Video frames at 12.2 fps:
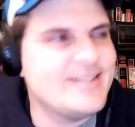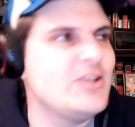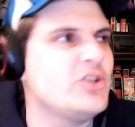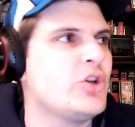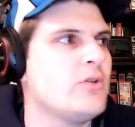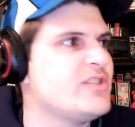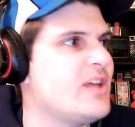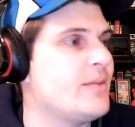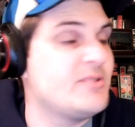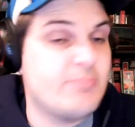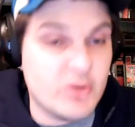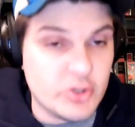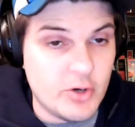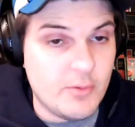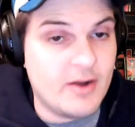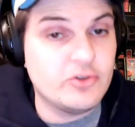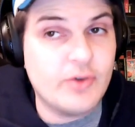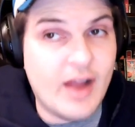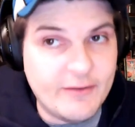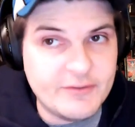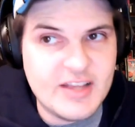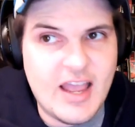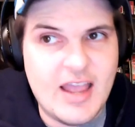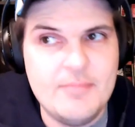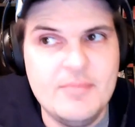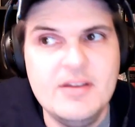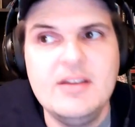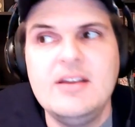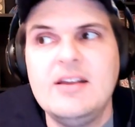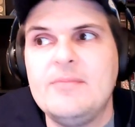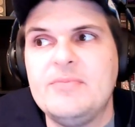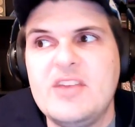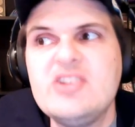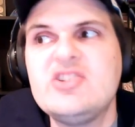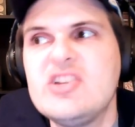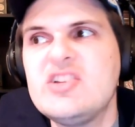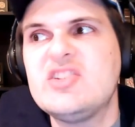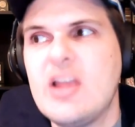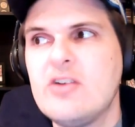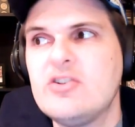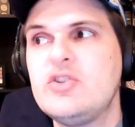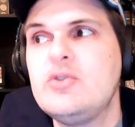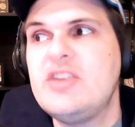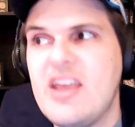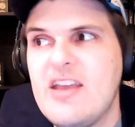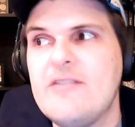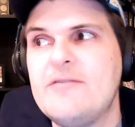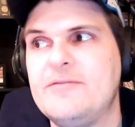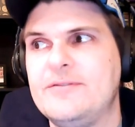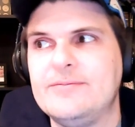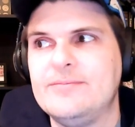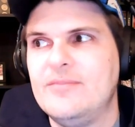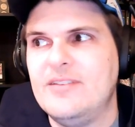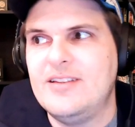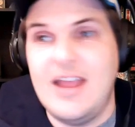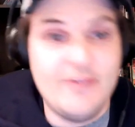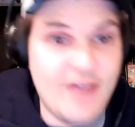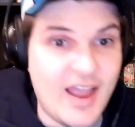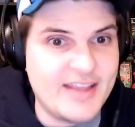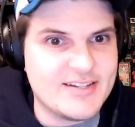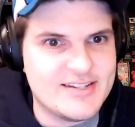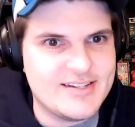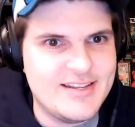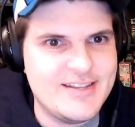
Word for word: He shows up, especially around draft time he's just there to give advice.